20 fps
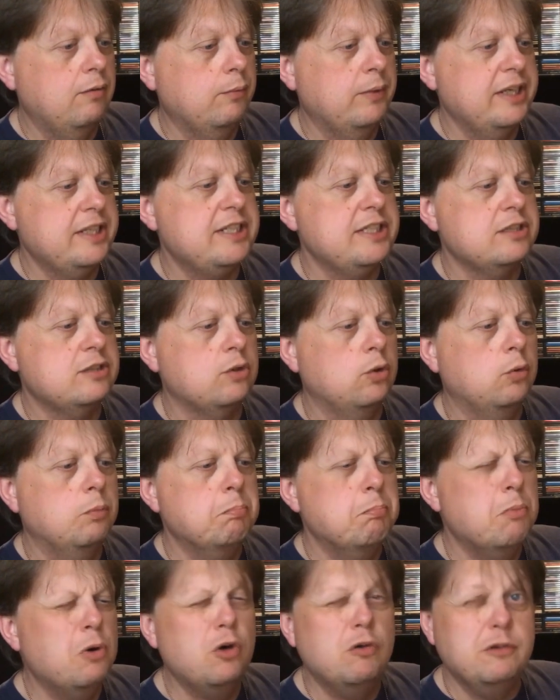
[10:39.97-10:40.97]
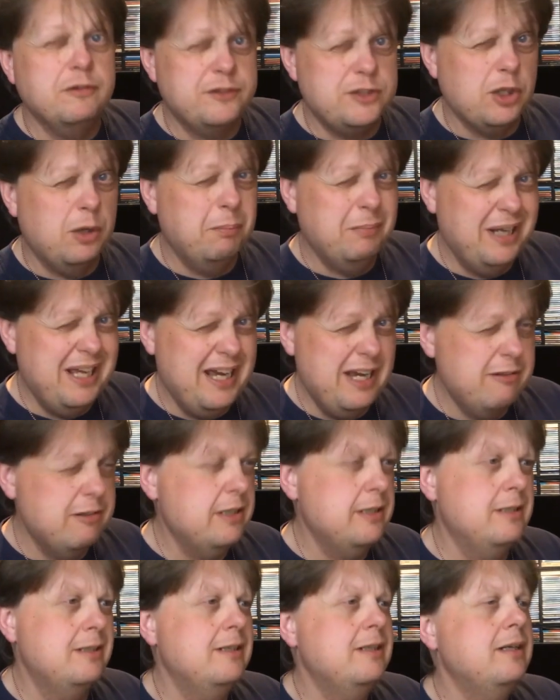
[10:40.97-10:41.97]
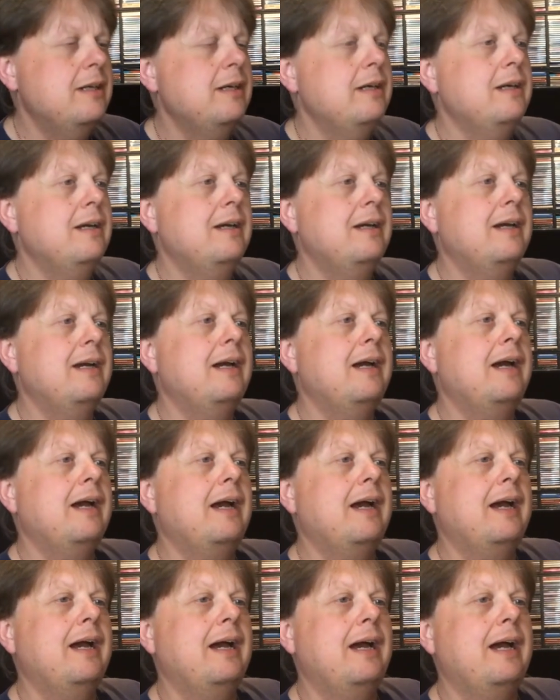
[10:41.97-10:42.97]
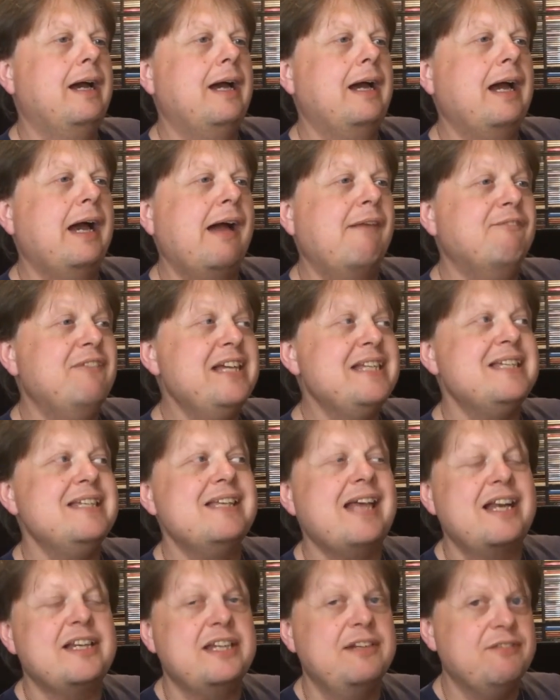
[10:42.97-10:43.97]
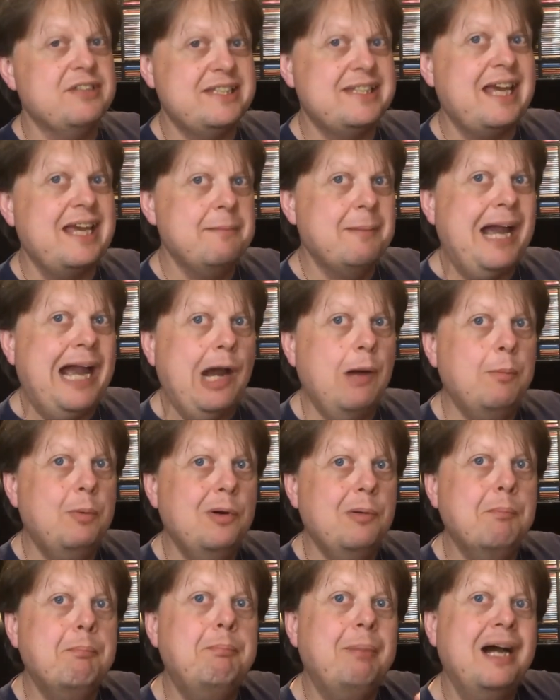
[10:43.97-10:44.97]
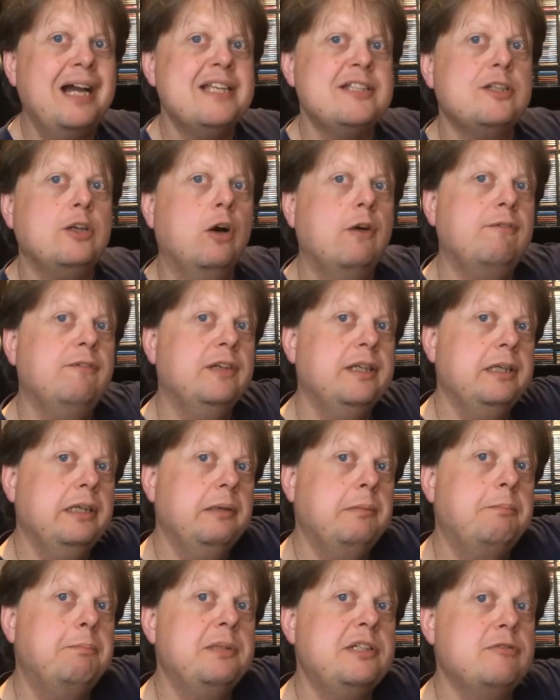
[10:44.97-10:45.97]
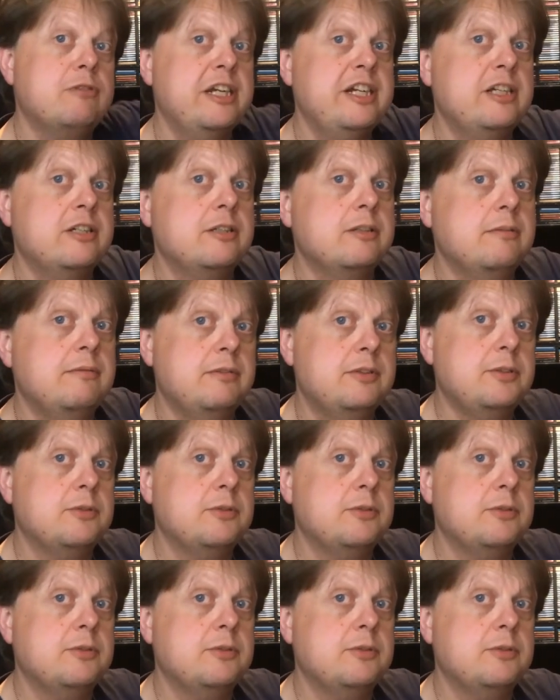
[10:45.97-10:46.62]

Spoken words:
Which is called More of Tom Lehrer. And this is actually the same album, but it's got the between